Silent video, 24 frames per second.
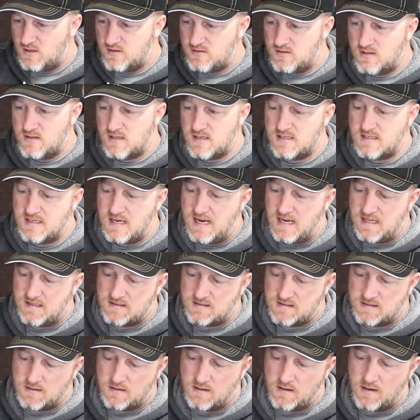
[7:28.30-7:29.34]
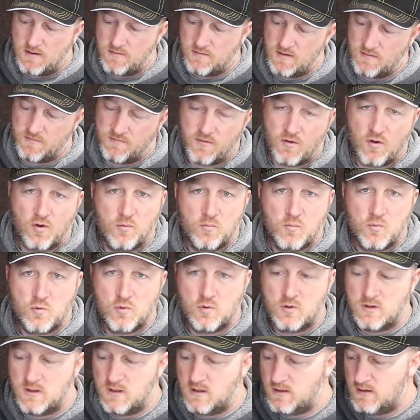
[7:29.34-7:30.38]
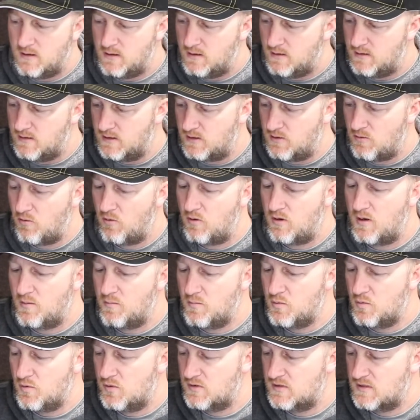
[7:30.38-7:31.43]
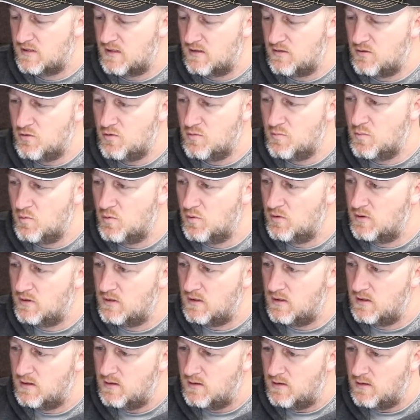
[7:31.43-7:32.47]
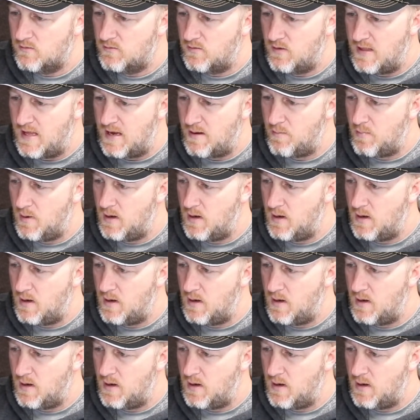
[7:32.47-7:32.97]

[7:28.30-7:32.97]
gives you the dates of the full moon, the quarter moons, the new moon for that